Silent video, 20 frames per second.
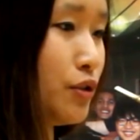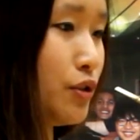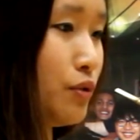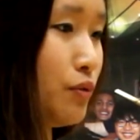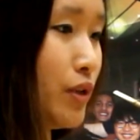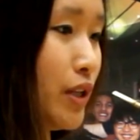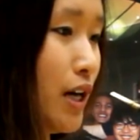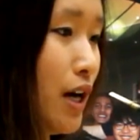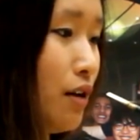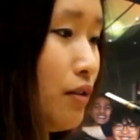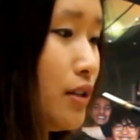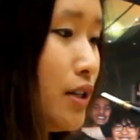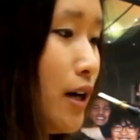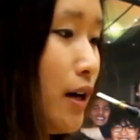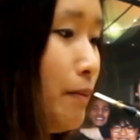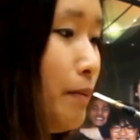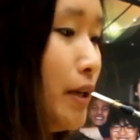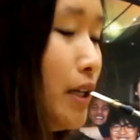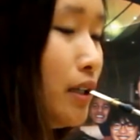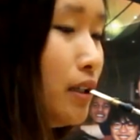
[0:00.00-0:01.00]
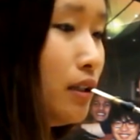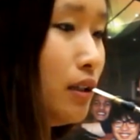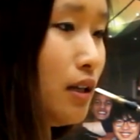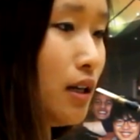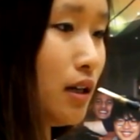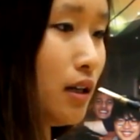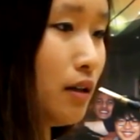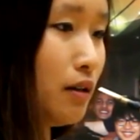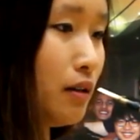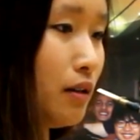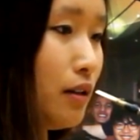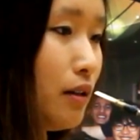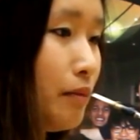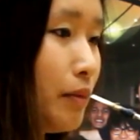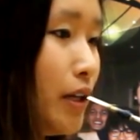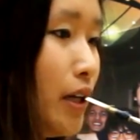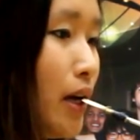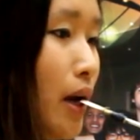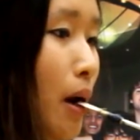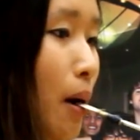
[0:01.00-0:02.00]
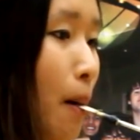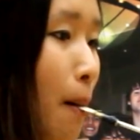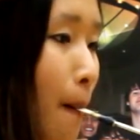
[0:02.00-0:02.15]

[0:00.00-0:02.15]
to without tapping the thumb key.